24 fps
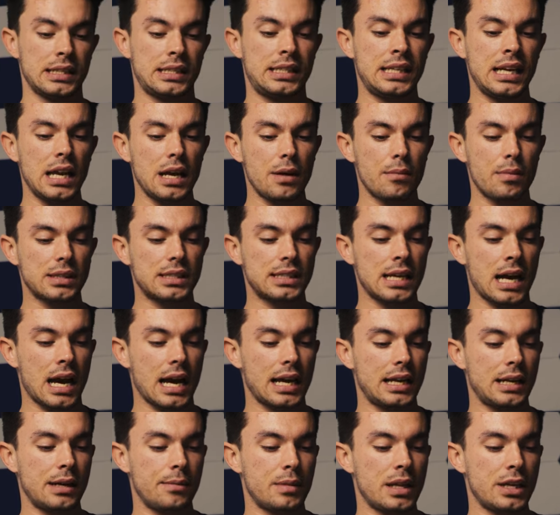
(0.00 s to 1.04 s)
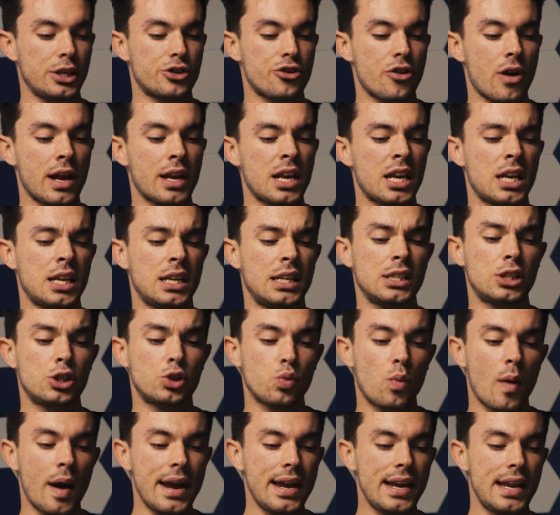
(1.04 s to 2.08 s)
Sitting beside him, they tried to
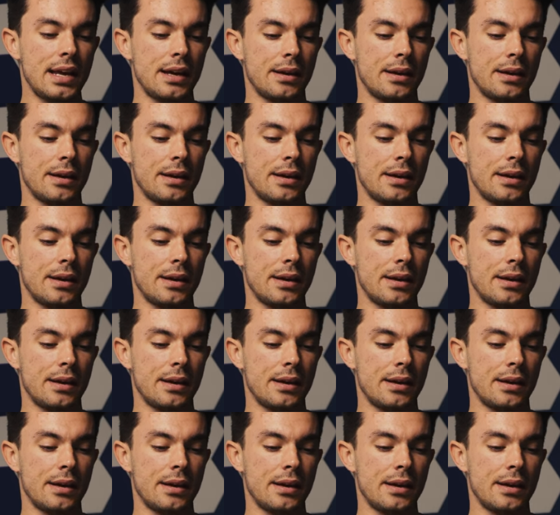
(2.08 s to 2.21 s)
dissuade